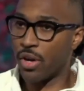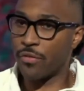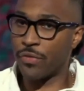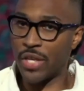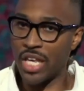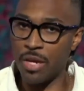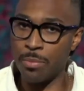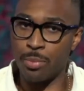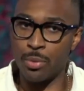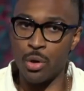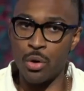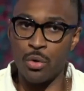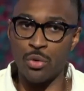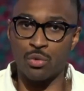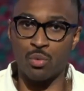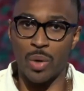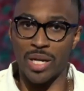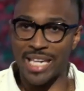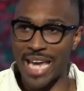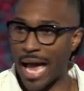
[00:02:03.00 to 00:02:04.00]
of Hebrews
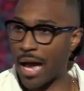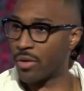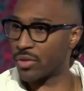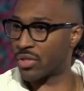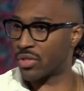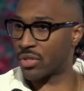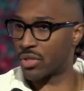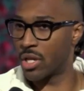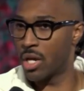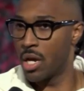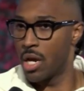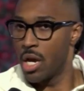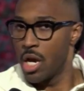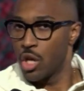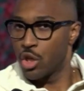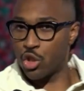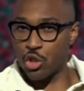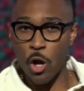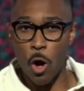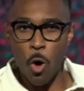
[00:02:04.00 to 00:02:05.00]
recounts
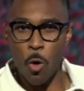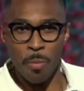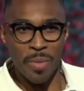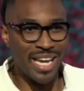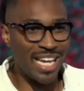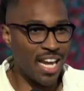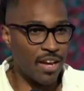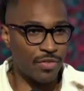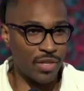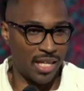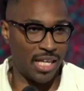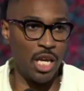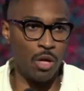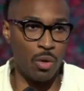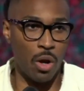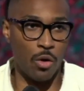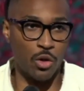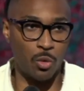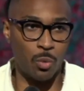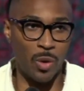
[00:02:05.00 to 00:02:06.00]
so many of the
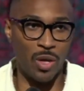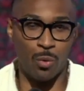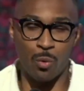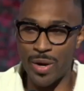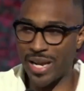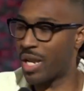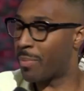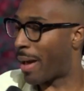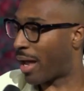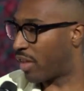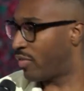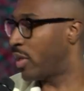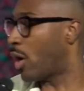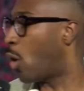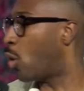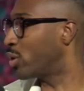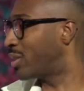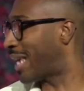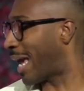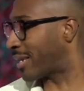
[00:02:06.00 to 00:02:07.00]
heroes we read about in the
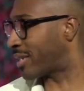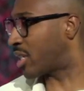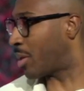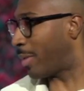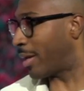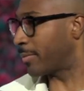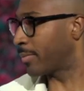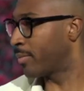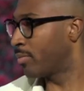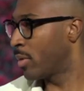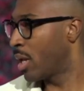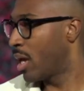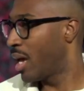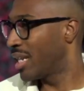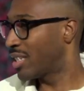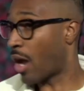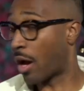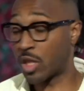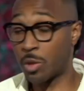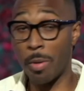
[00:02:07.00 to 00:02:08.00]
Old Testament.
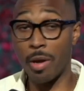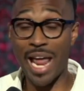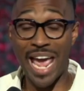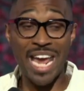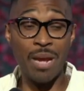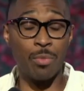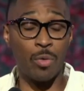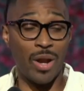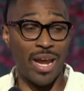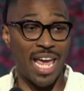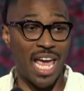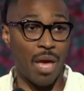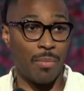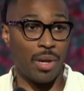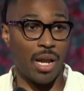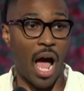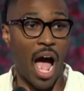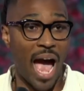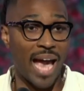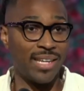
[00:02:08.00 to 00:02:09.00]
Talks about Abraham
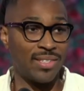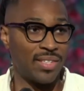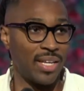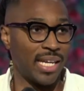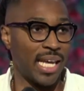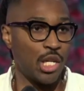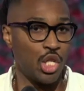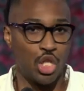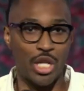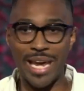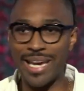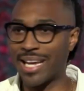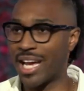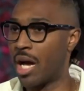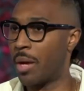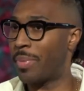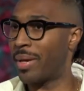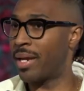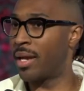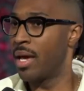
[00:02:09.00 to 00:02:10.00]
and Isaac and
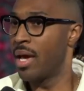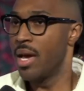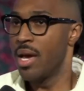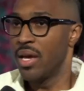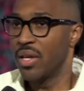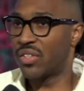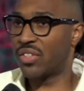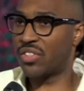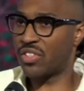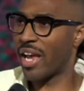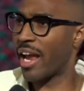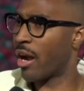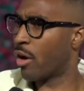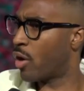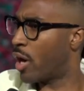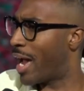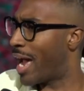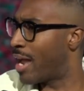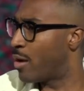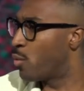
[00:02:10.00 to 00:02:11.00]
Jacob and
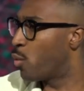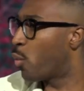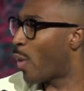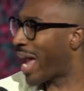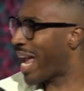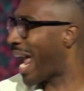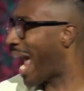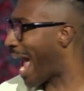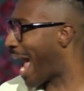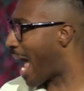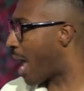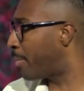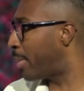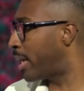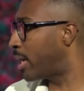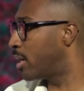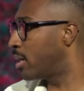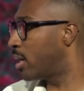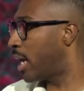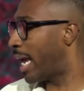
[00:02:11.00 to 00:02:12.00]
Sarah and Rahab
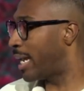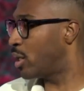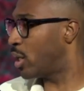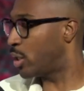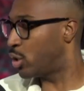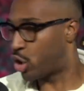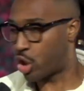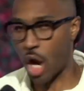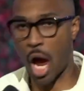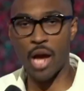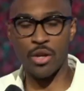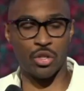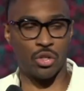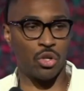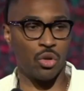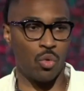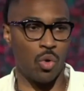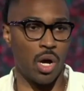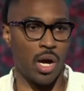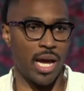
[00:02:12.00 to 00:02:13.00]
and
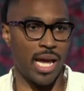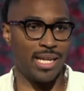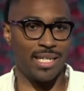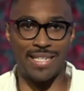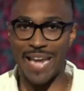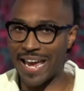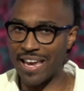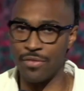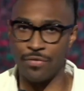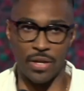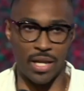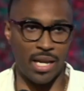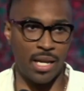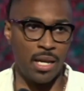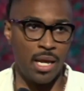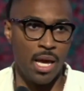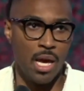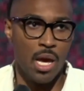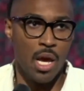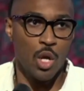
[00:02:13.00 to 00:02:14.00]
Joshua and David and
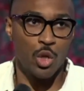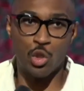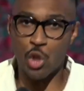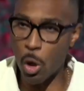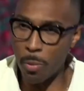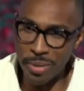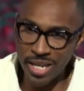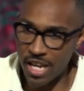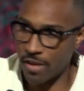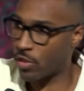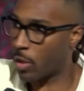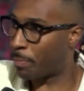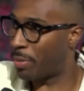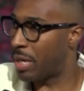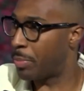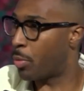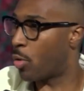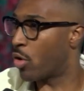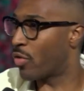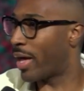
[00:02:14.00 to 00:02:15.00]
so many of the
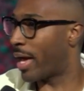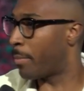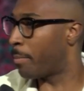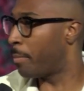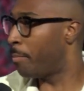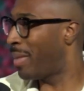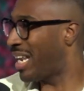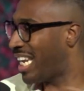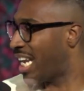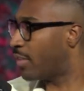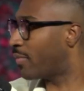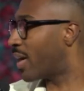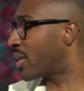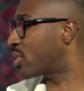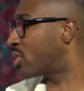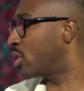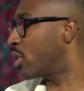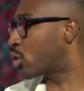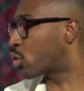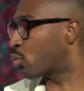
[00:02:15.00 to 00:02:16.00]
people that many of us
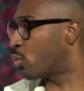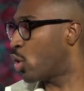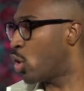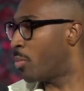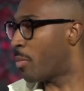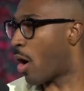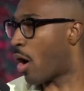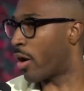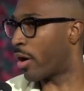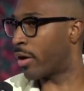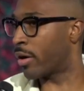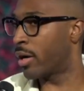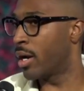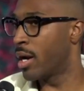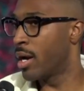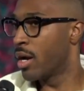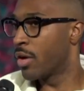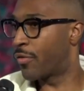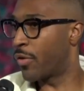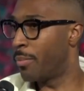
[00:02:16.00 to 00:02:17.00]
in this room are
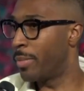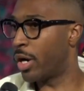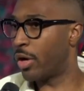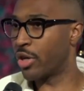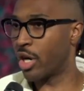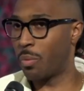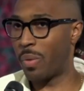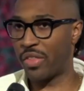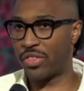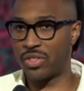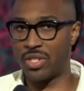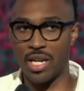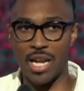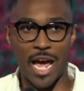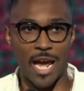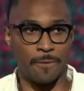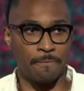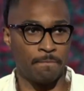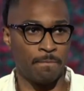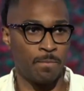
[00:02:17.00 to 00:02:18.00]
familiar with
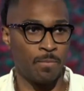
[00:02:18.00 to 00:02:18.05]
today.